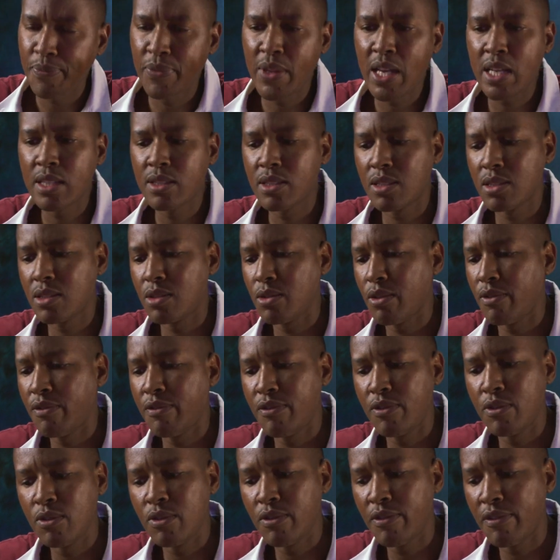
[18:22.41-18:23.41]
that's your
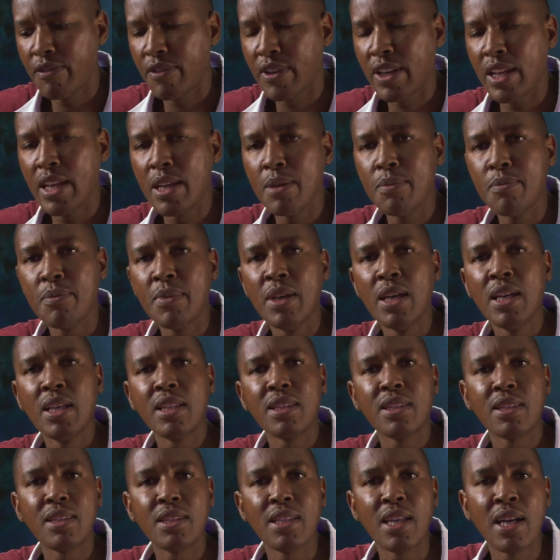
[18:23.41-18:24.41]
full frame
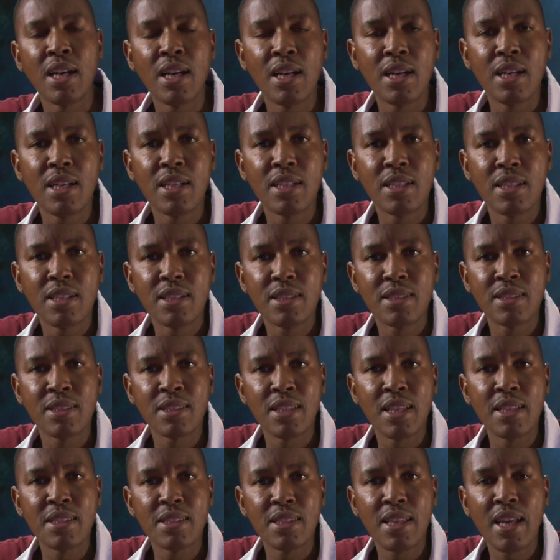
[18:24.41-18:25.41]

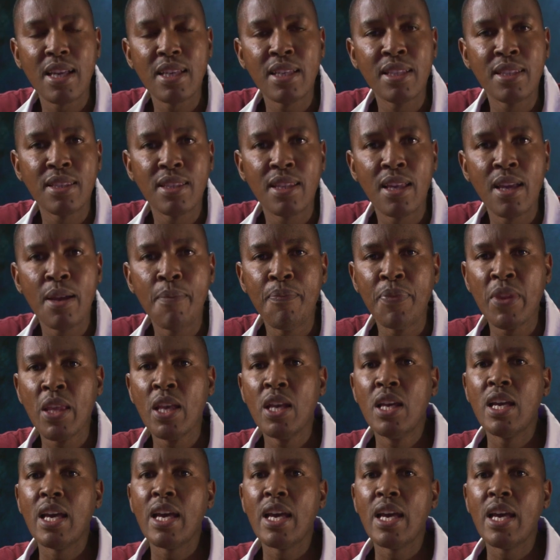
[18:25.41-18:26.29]
sensor in there.